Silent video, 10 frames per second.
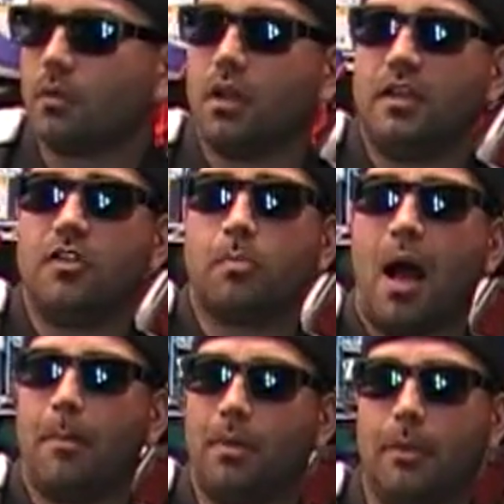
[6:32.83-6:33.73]
these
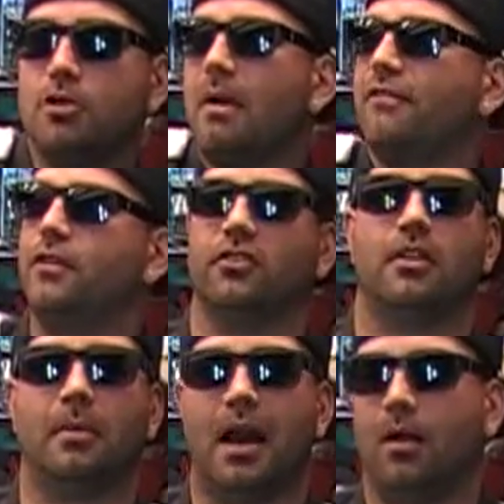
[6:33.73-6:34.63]
pop up. You might feel
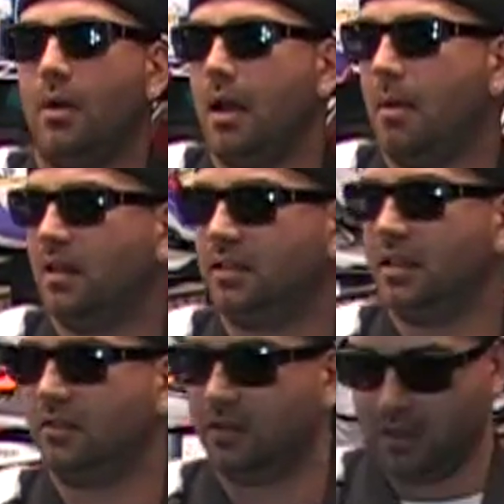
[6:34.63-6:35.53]
some kind of way about
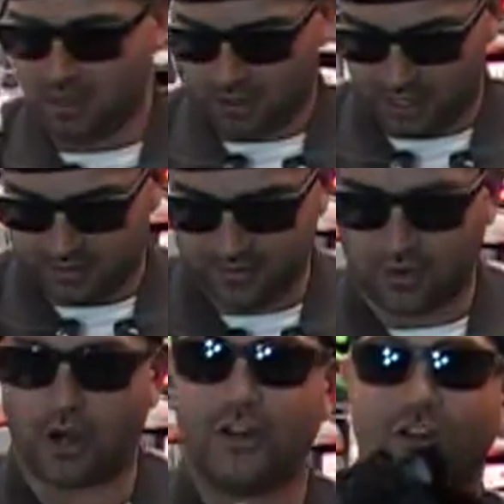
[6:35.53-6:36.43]
these, like these
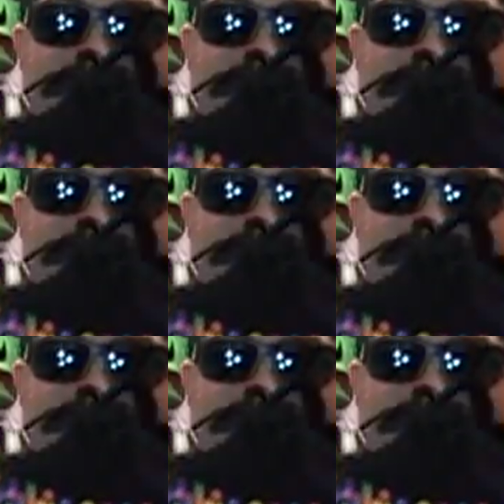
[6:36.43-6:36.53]
aren't your